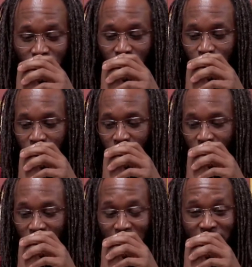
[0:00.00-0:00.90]
They're
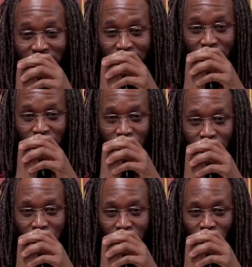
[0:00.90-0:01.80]
being lazy.
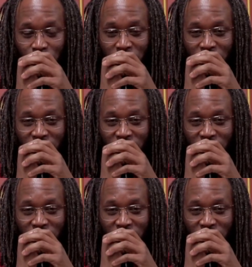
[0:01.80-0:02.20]
They're being